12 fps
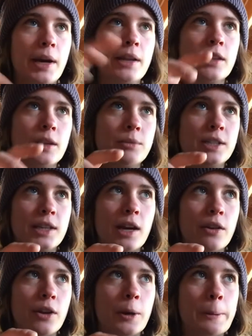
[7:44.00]
them
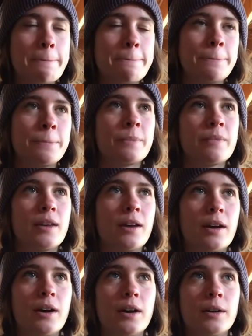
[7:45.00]
together
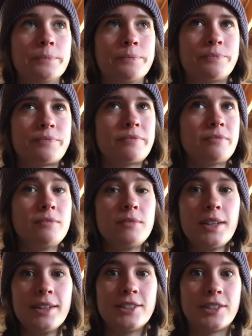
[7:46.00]

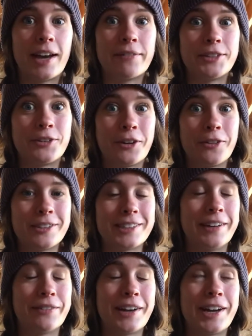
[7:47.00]
to have a treadle, because I
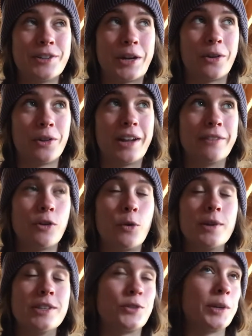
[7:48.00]
never had a treadle. I've
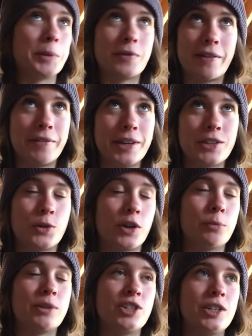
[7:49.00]
always dreamed of having a treadle
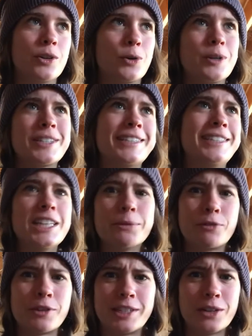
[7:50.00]
machine. Of course, I see them
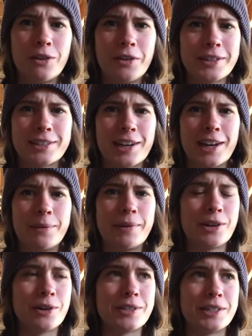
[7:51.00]
for sale all the time at
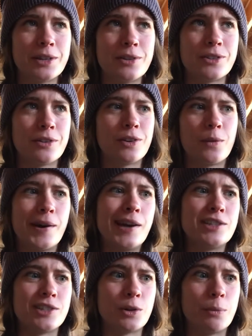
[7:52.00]
yard sales, so I don't know why I
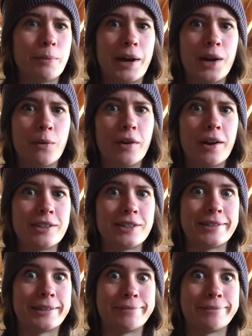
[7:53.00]
just don't buy one. I was just like,